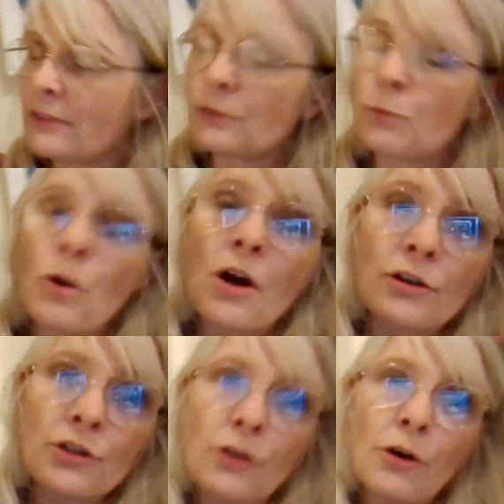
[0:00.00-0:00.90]
sort of
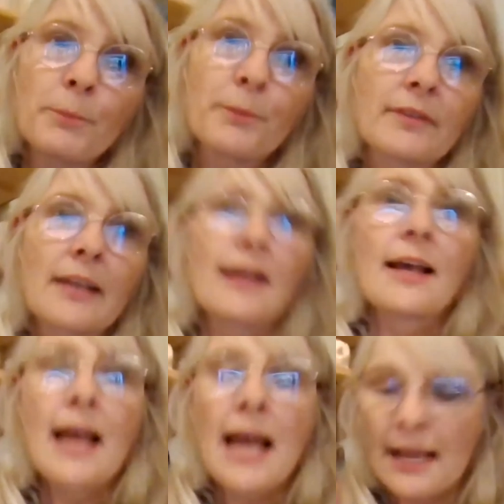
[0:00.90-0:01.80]
workshops.
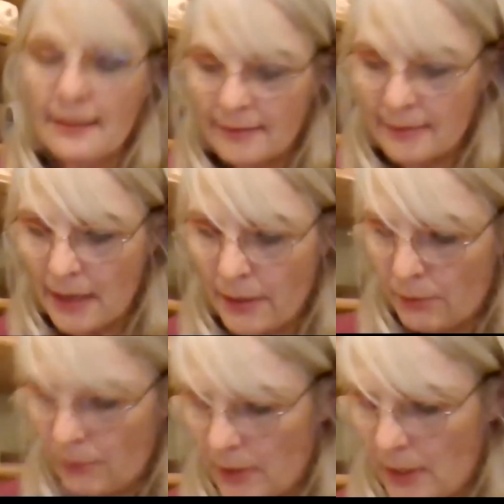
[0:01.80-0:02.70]
And
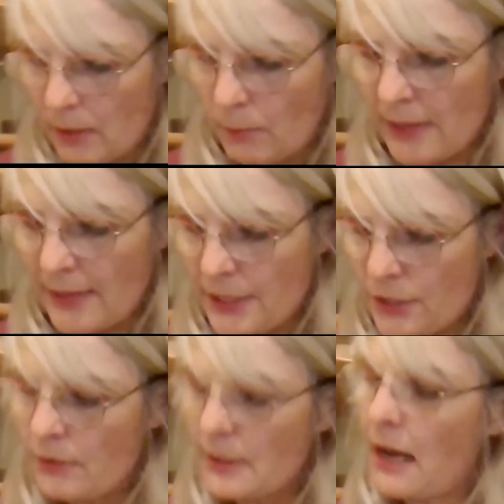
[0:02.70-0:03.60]
so when they
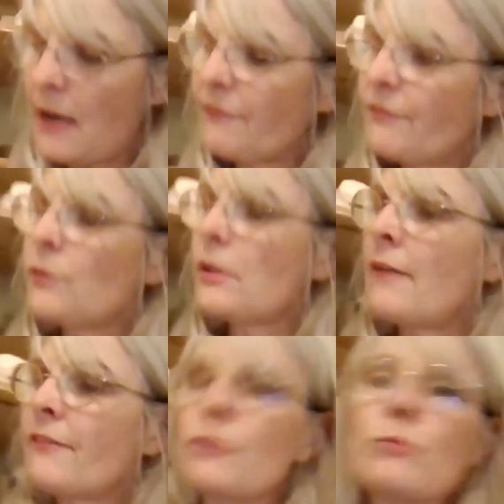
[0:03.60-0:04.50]
do that, I've
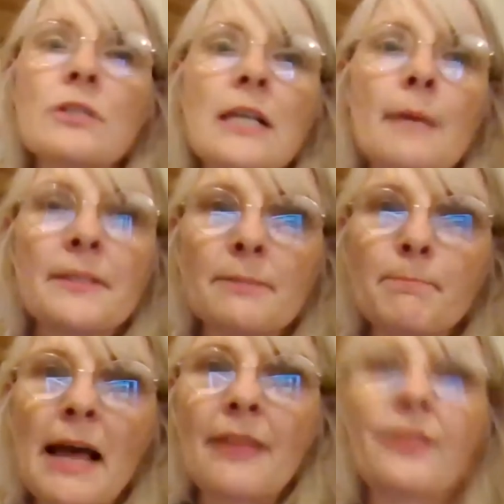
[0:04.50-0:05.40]
thought up this
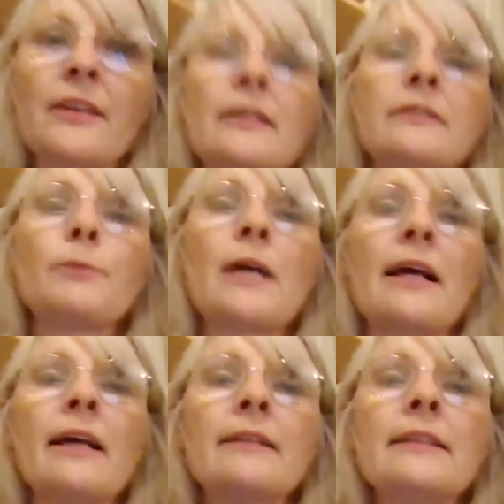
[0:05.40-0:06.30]
method
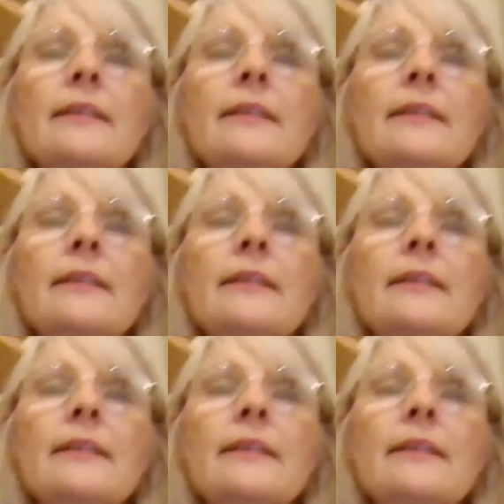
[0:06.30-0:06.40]
where